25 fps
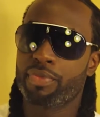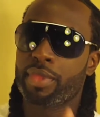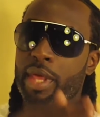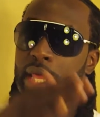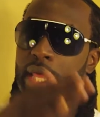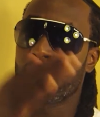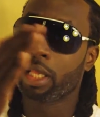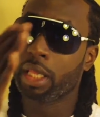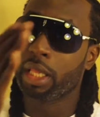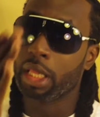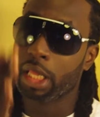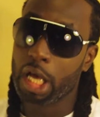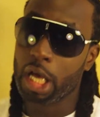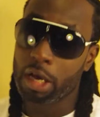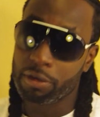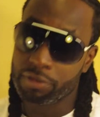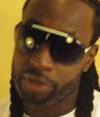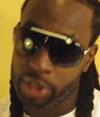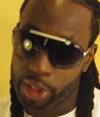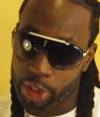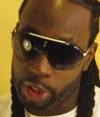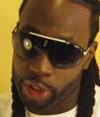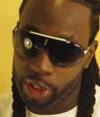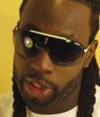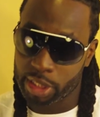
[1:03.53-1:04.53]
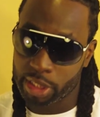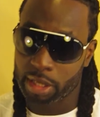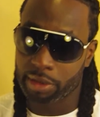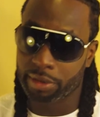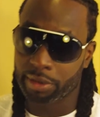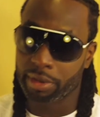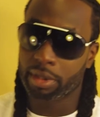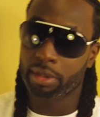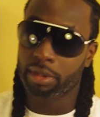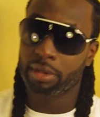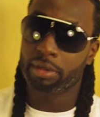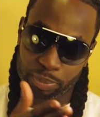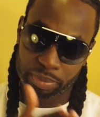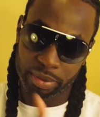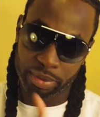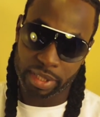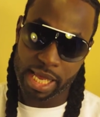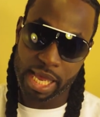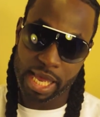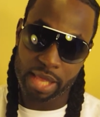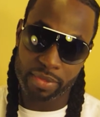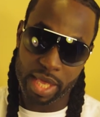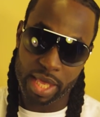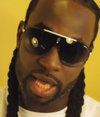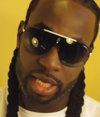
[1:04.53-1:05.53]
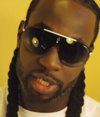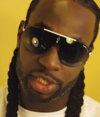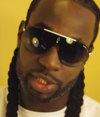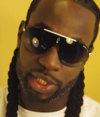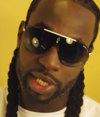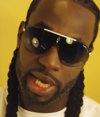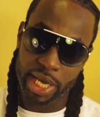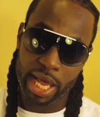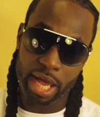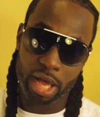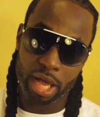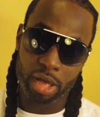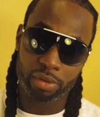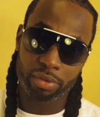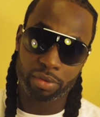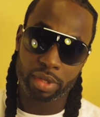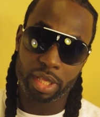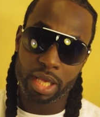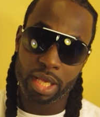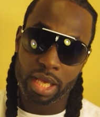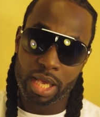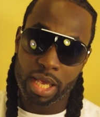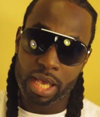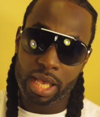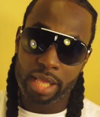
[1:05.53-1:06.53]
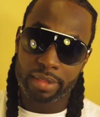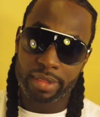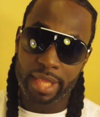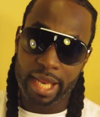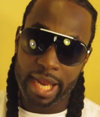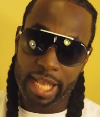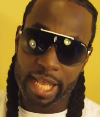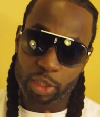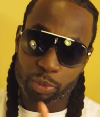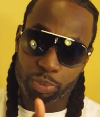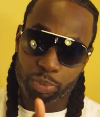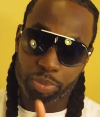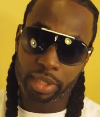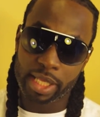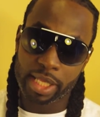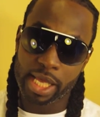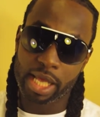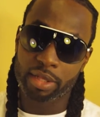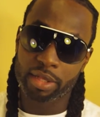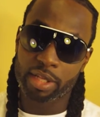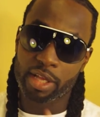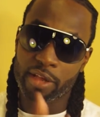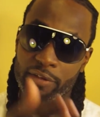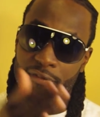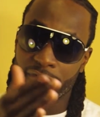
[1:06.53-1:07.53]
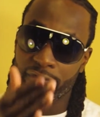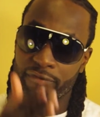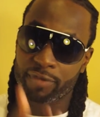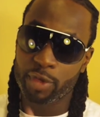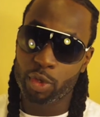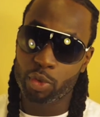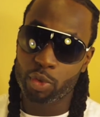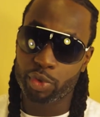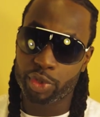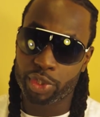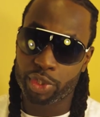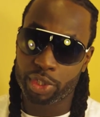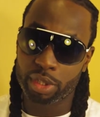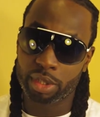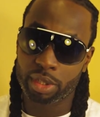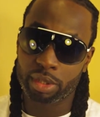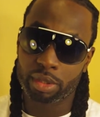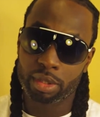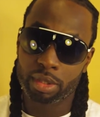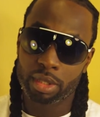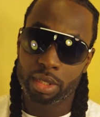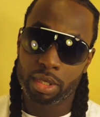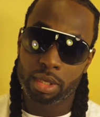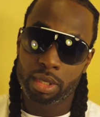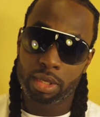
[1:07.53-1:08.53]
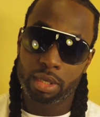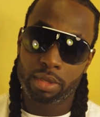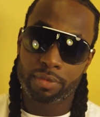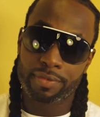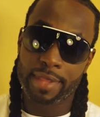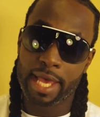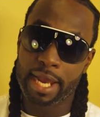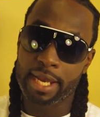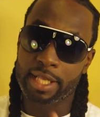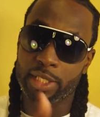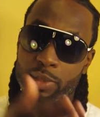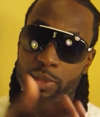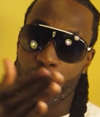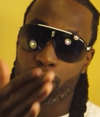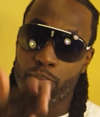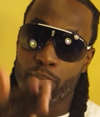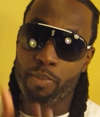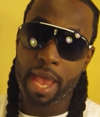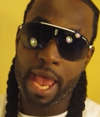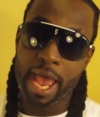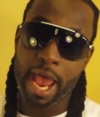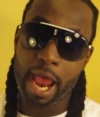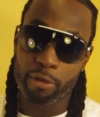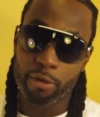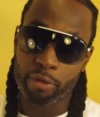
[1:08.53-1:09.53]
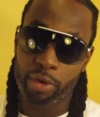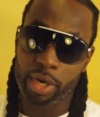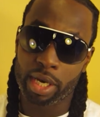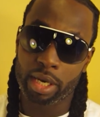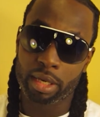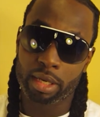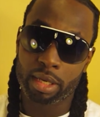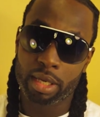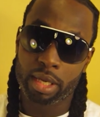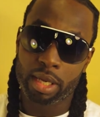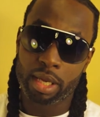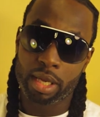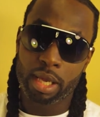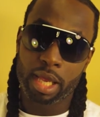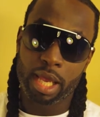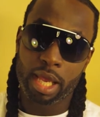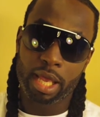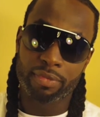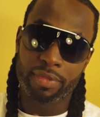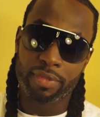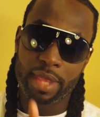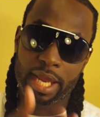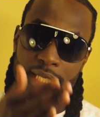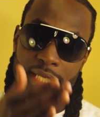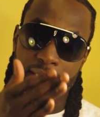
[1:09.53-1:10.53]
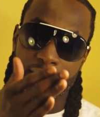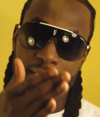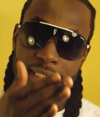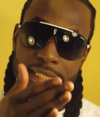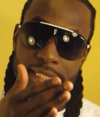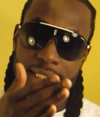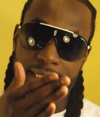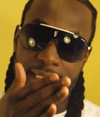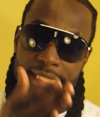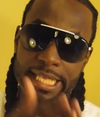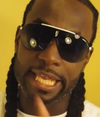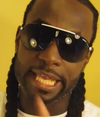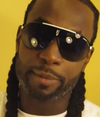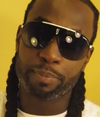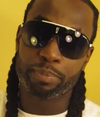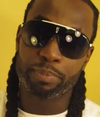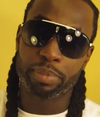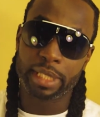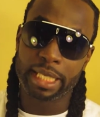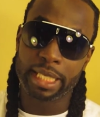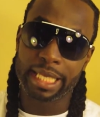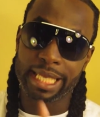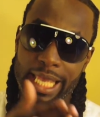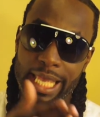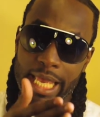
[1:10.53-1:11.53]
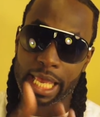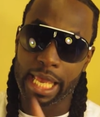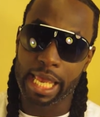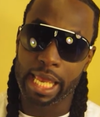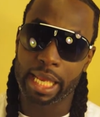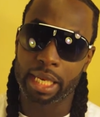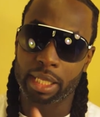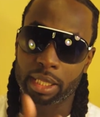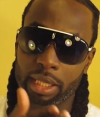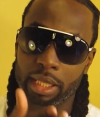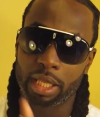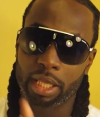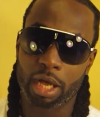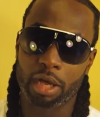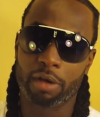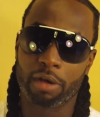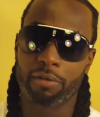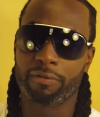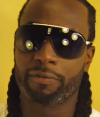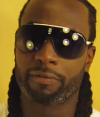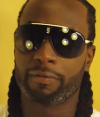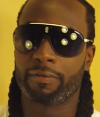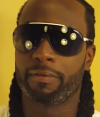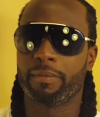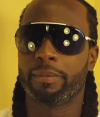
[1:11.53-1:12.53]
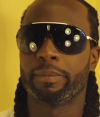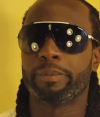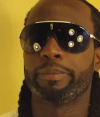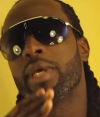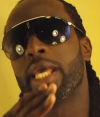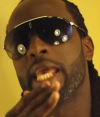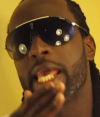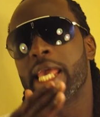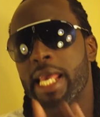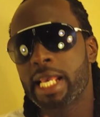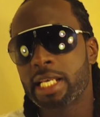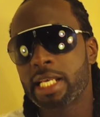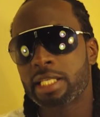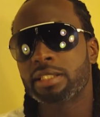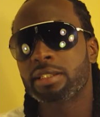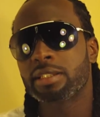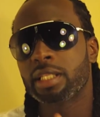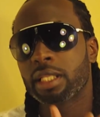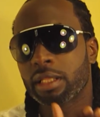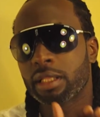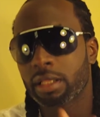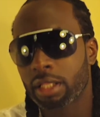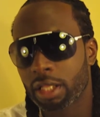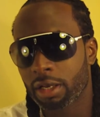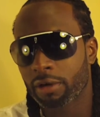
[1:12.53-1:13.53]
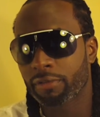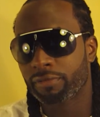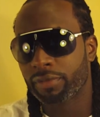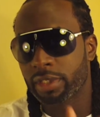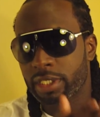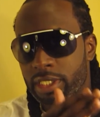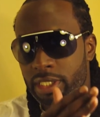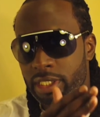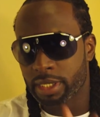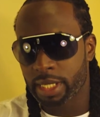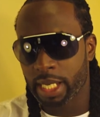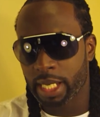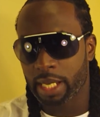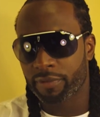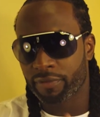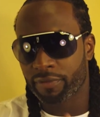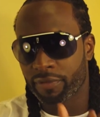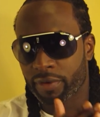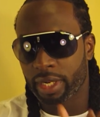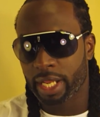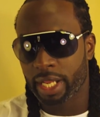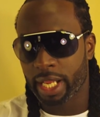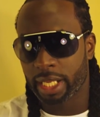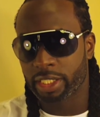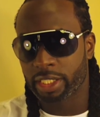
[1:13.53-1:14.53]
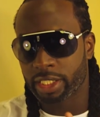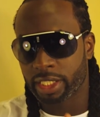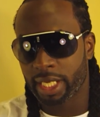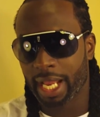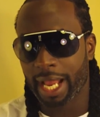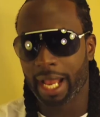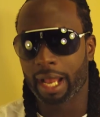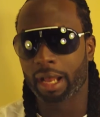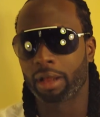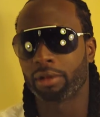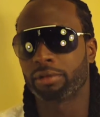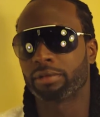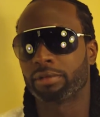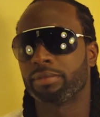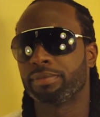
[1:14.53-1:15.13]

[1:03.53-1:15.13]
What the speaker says: that loves each other, has planned that child, that has planned their future, that is married, and that is deeply in love? Is the love the same for that child?